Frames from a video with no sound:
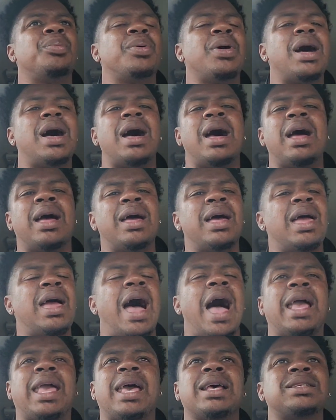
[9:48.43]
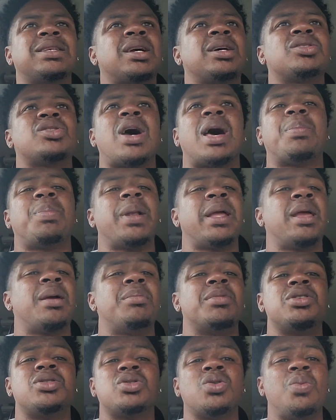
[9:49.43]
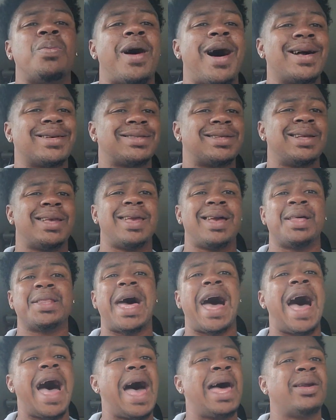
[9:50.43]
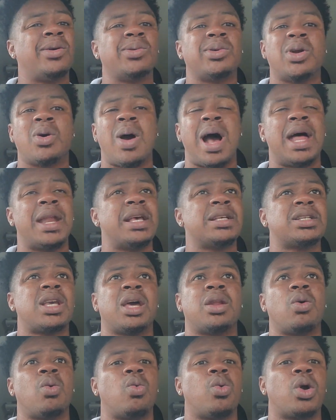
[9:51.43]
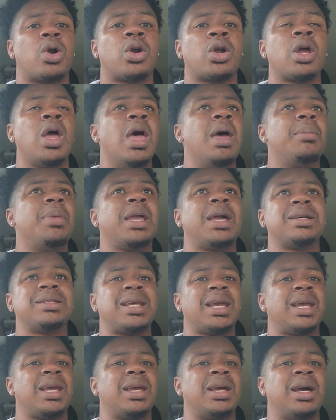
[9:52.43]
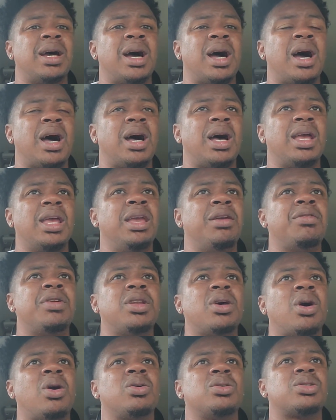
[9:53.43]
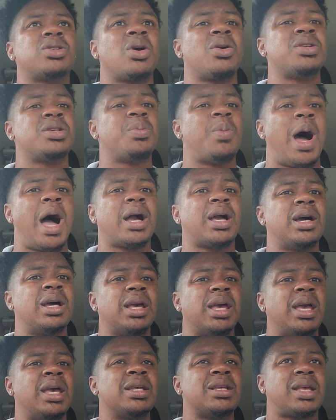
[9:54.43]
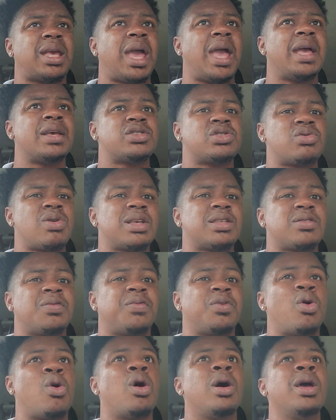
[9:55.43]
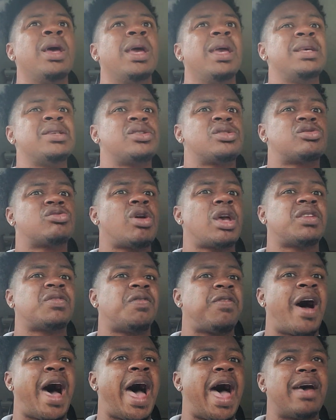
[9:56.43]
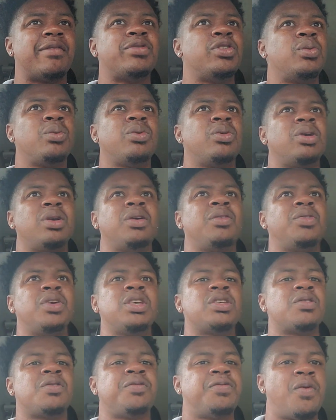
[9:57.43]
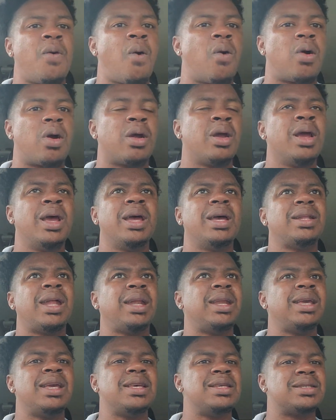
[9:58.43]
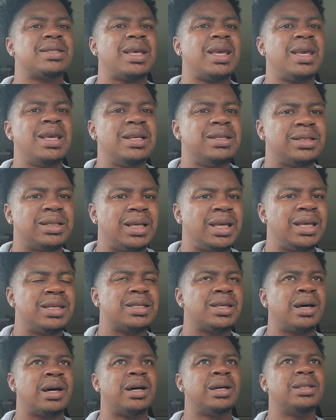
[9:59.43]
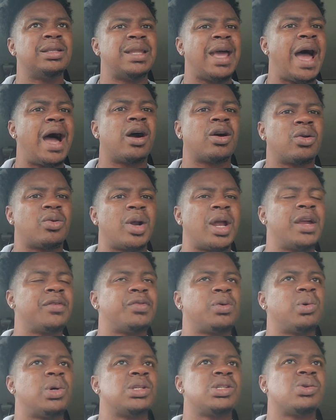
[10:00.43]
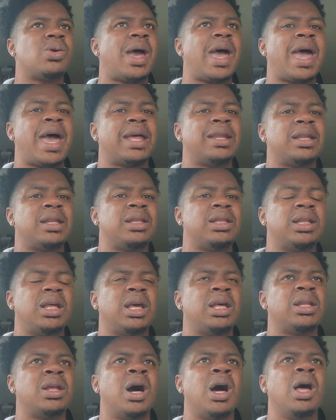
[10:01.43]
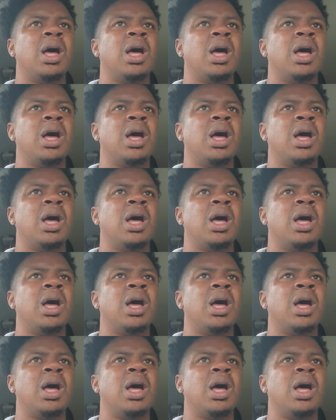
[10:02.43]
I guess they're gonna try to play him and Zubac together. I don't know how that's gonna work because they, even though Serge Ibaka can stretch the floor, he's a stretch 5. If he's a 4, then he's a downgrade from what you had in